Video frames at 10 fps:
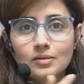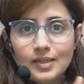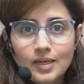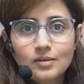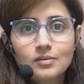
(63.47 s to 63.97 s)

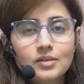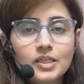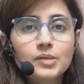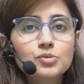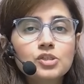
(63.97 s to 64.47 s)
their
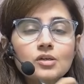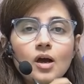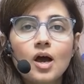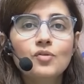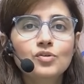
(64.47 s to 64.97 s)
DeepSeek
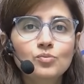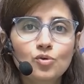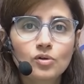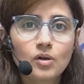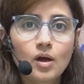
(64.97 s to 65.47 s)
R one
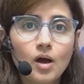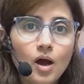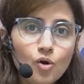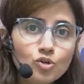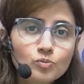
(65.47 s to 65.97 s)
model
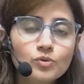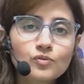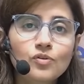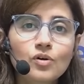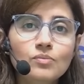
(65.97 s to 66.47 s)

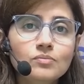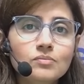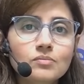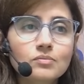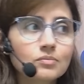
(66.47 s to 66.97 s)
outperform
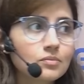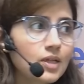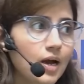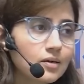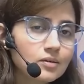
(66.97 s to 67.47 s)

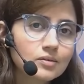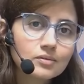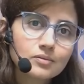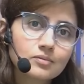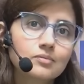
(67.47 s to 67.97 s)
that
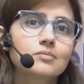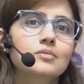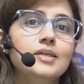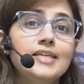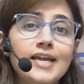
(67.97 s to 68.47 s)

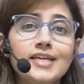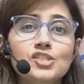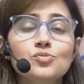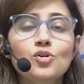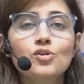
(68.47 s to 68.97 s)

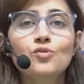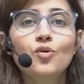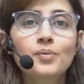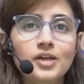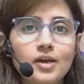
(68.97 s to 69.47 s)
latest model of
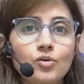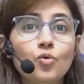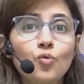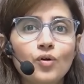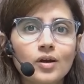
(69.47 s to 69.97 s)
OpenAI,
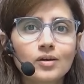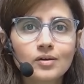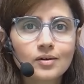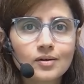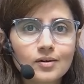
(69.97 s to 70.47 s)
O one.
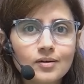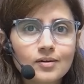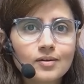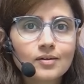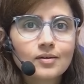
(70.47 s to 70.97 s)

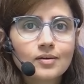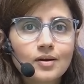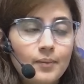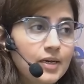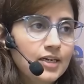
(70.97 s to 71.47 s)

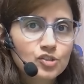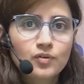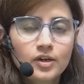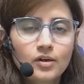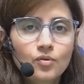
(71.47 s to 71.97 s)
I mean, let's
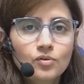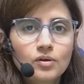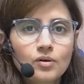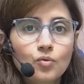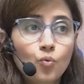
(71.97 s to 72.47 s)
find out
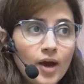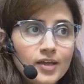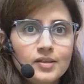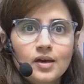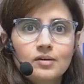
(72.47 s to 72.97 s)

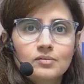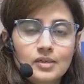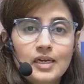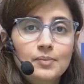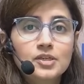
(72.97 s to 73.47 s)
why they are
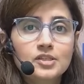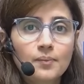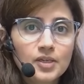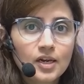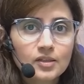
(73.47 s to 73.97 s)
claiming
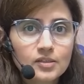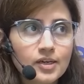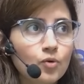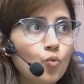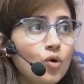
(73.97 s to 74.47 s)
something like
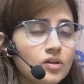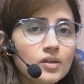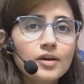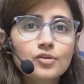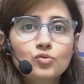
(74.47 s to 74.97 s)
this and what
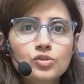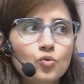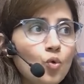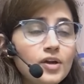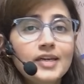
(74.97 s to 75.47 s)
they are
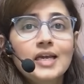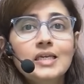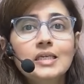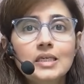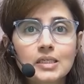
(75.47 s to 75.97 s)
using, what
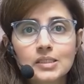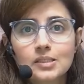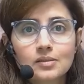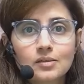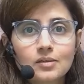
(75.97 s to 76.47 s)
techniques.